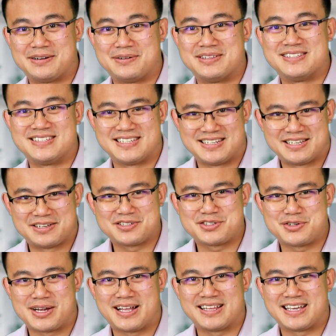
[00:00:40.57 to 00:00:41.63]
Sydney,
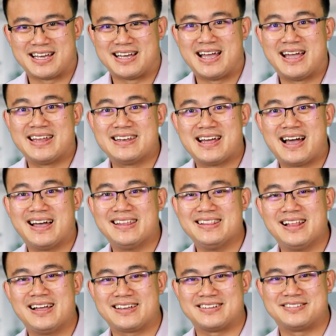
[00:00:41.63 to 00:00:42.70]
Australia. And
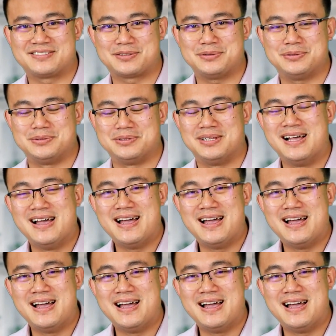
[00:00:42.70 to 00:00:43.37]
unlike a school,